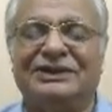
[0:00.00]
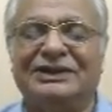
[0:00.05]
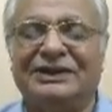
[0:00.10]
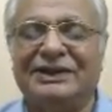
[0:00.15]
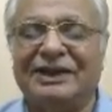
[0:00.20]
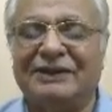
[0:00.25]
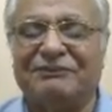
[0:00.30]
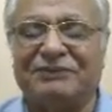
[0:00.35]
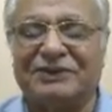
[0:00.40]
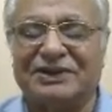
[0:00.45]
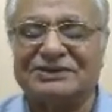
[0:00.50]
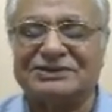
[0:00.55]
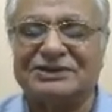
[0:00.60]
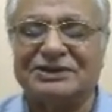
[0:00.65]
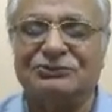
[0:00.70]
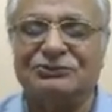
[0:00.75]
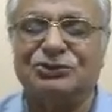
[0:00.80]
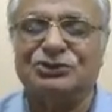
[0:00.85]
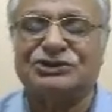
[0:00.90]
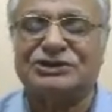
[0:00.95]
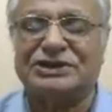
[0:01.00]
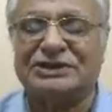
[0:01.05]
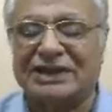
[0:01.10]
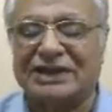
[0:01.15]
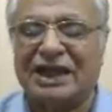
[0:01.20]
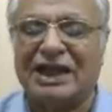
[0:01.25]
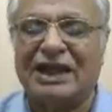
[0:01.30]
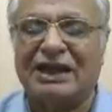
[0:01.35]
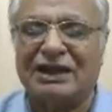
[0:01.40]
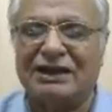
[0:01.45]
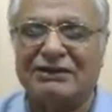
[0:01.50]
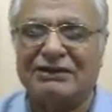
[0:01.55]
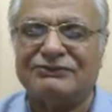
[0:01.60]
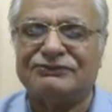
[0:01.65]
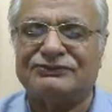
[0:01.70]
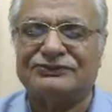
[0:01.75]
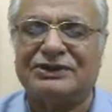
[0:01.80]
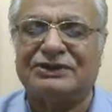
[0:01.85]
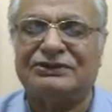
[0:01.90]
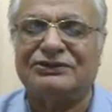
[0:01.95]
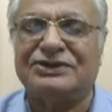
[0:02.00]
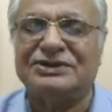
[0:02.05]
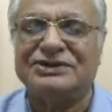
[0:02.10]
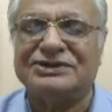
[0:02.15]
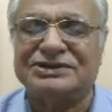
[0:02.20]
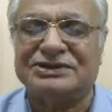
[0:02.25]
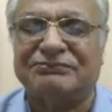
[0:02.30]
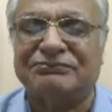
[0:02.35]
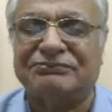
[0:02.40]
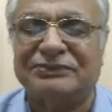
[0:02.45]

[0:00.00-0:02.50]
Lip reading: a person who stays, I have served on ship.